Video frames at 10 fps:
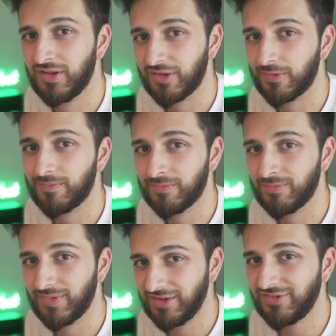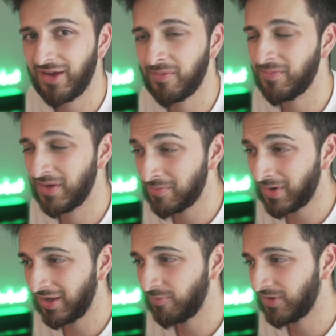So that time, in
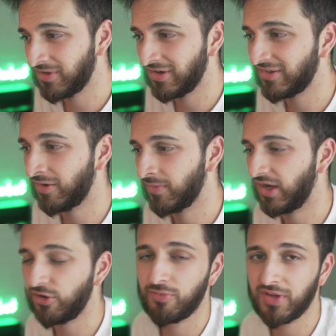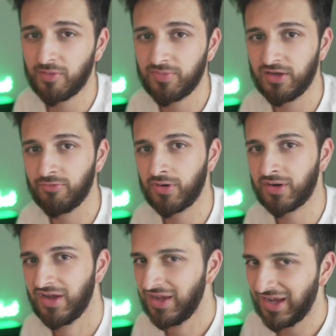my opinion, is coming. I could be completely wrong.